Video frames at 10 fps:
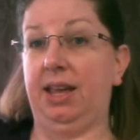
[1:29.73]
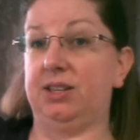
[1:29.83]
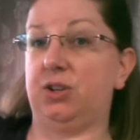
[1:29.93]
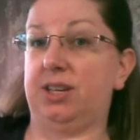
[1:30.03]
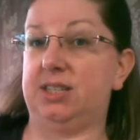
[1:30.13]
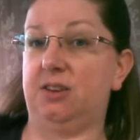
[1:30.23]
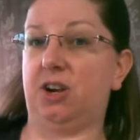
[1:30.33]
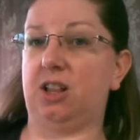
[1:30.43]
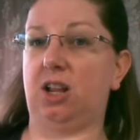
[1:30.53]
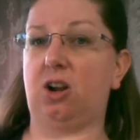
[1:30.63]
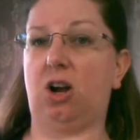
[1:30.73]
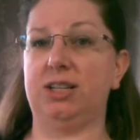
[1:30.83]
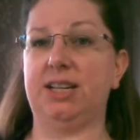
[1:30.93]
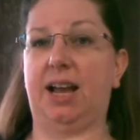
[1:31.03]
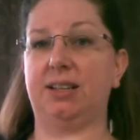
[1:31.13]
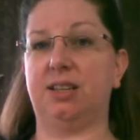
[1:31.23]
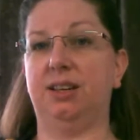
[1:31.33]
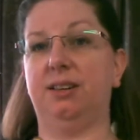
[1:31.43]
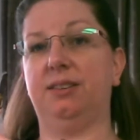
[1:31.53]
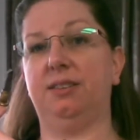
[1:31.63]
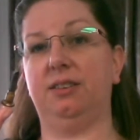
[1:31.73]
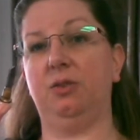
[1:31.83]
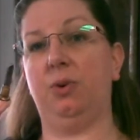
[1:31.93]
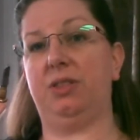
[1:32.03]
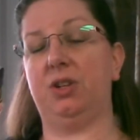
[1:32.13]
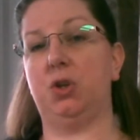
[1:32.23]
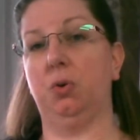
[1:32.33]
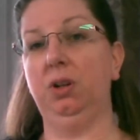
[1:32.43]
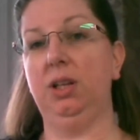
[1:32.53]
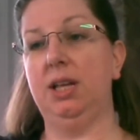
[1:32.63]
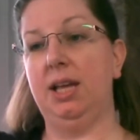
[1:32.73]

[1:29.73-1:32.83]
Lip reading: So you can see you've got a lot of contact with the tool.